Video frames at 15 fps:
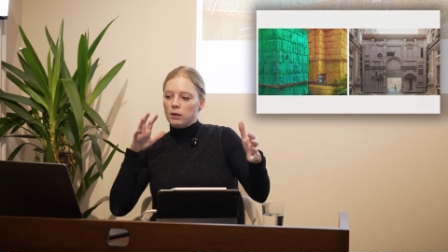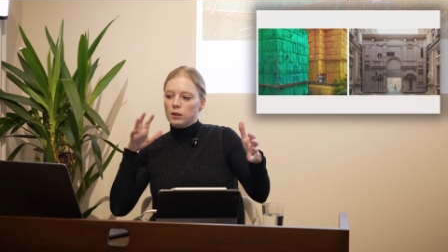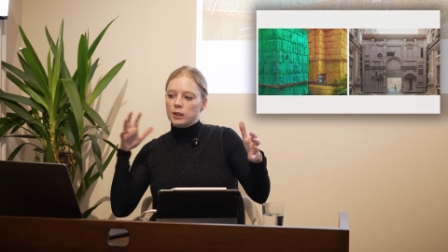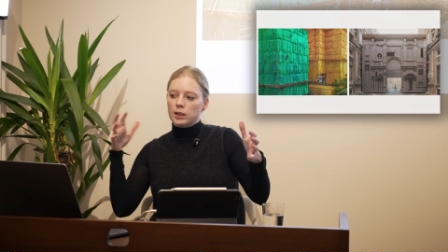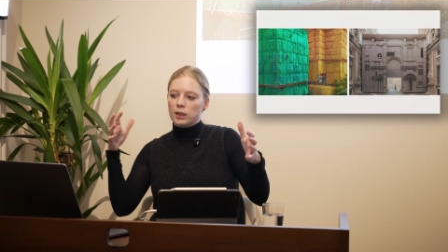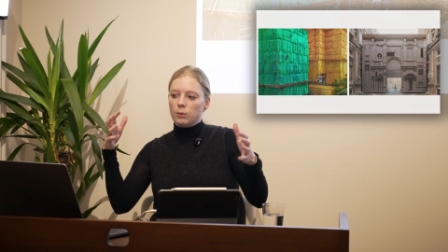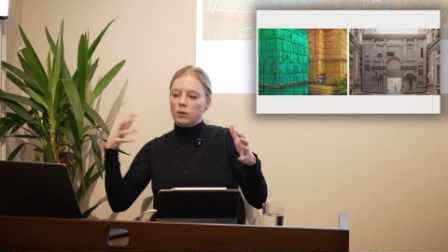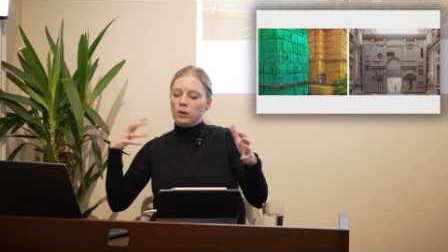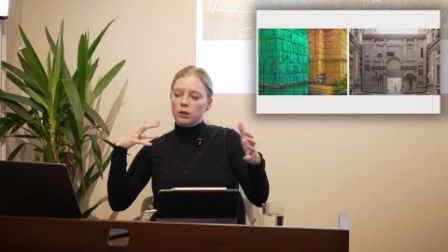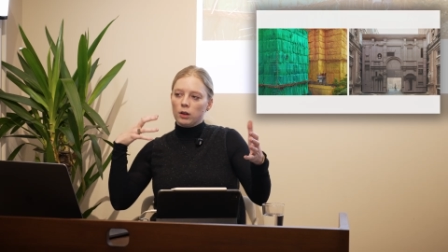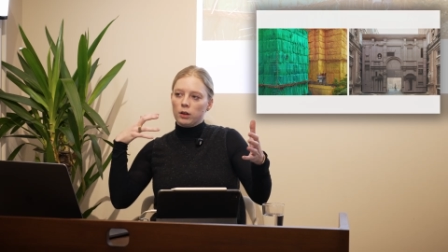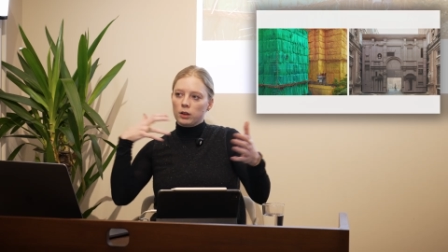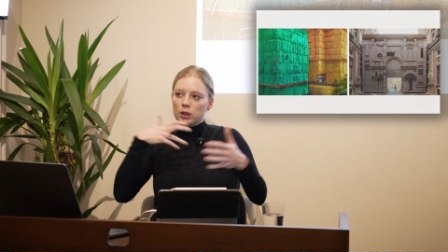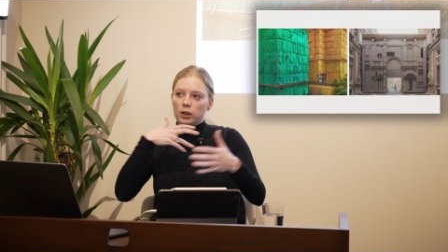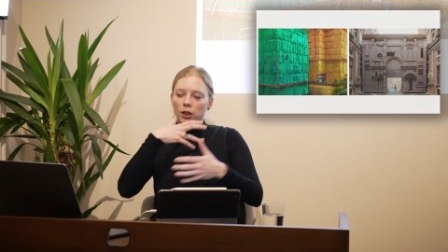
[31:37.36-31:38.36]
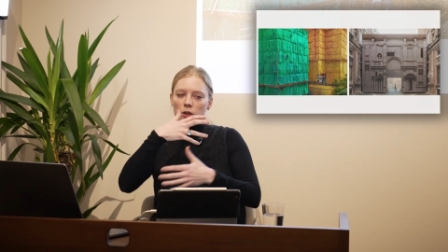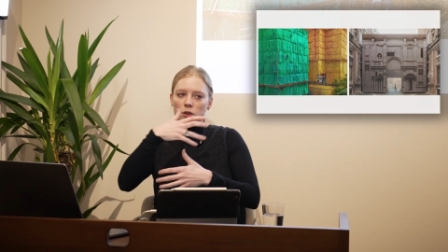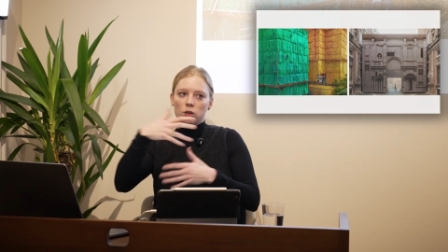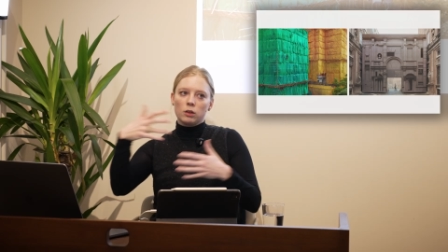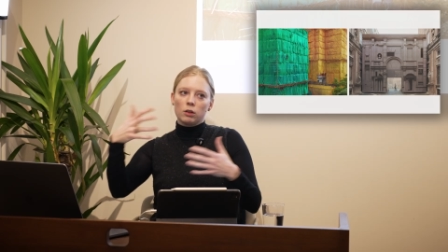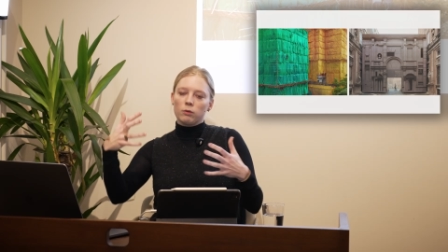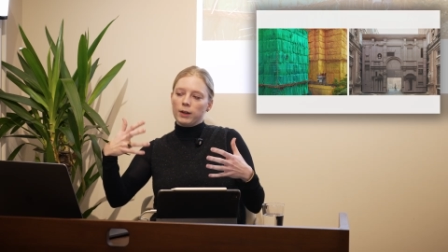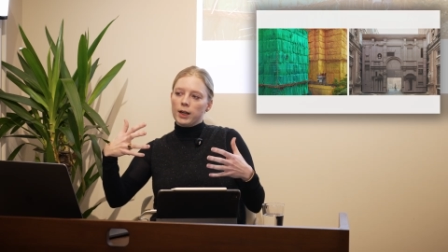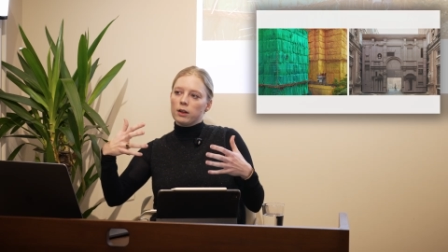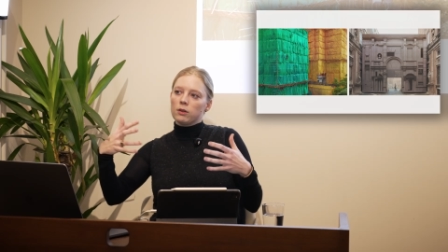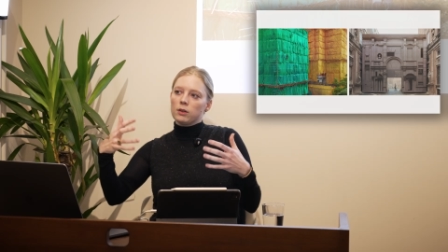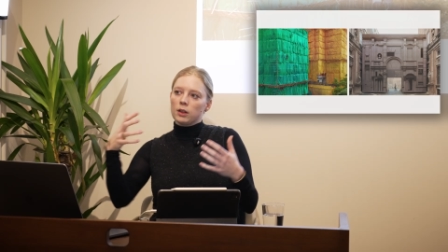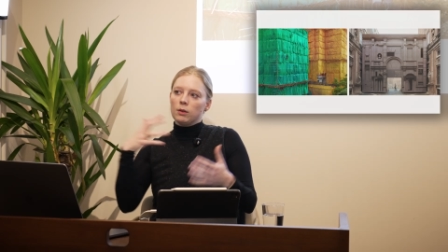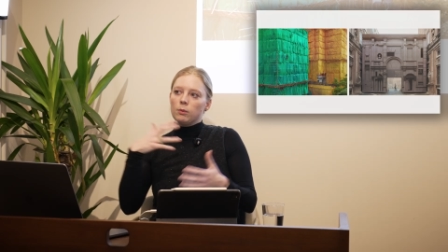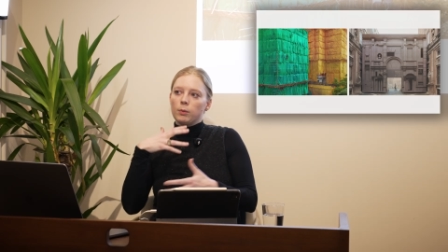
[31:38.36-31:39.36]
similar architecture
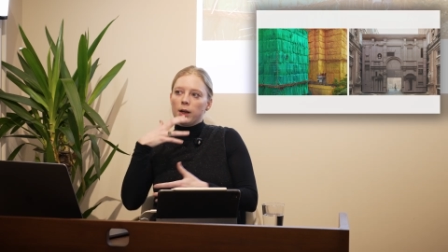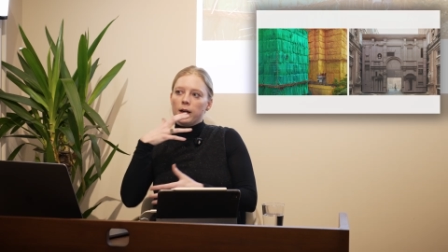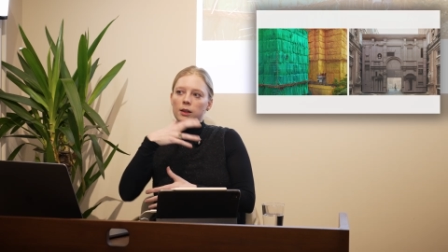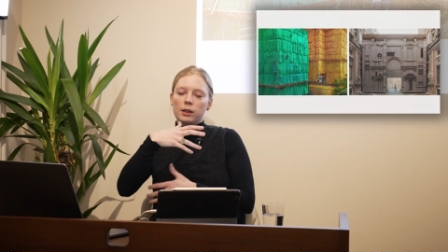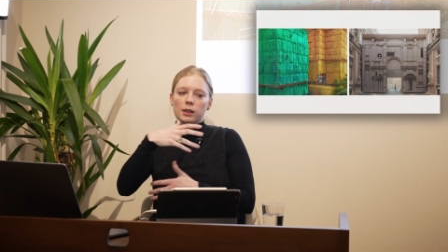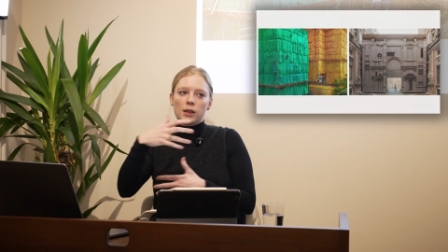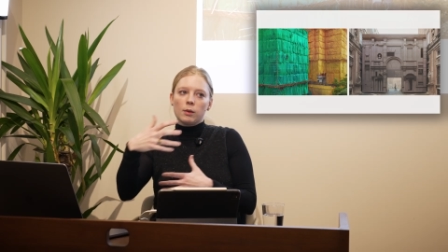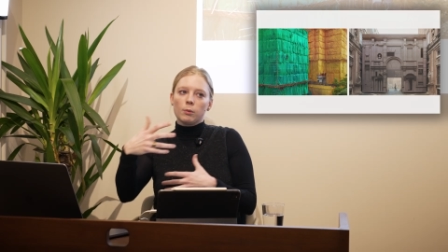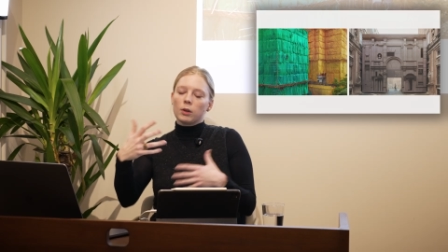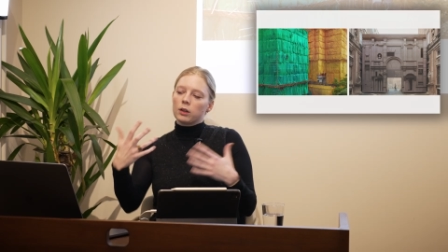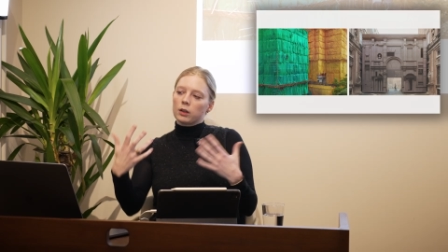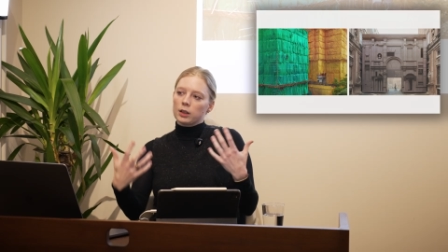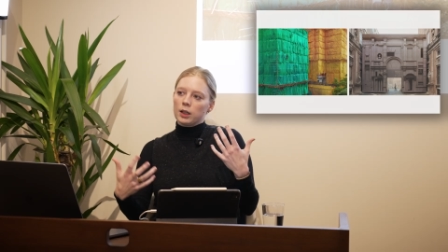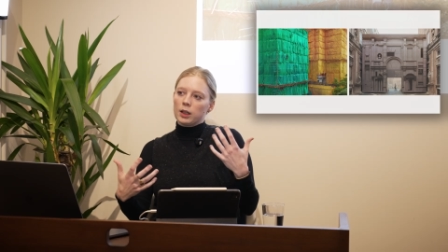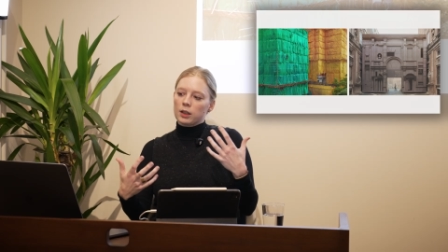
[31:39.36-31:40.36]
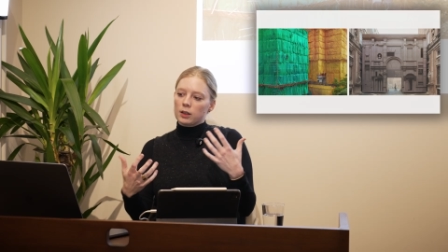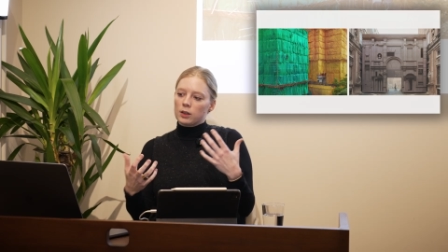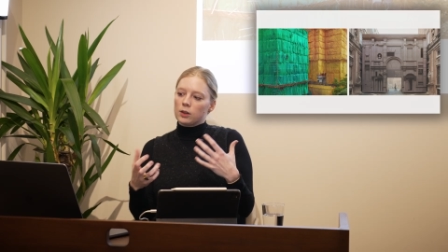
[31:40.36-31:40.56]
around and by the same architect.